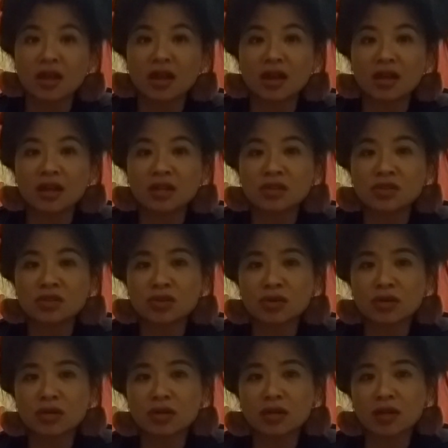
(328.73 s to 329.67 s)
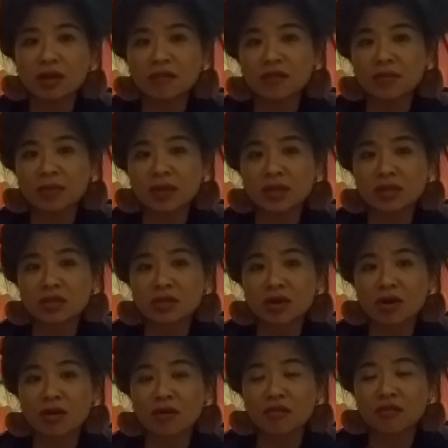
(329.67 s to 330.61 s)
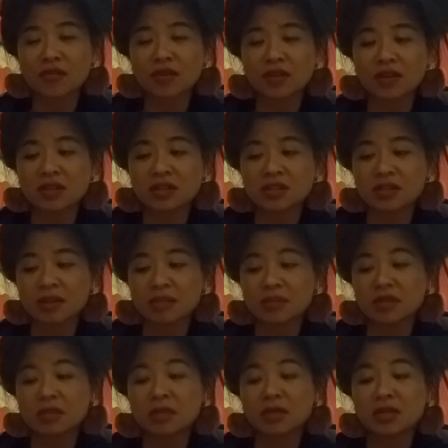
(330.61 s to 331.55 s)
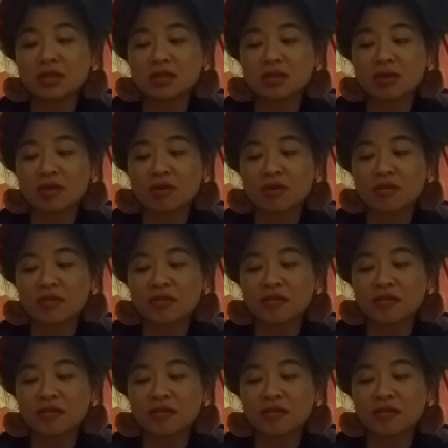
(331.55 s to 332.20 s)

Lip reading: and I started loving myself and accepting myself.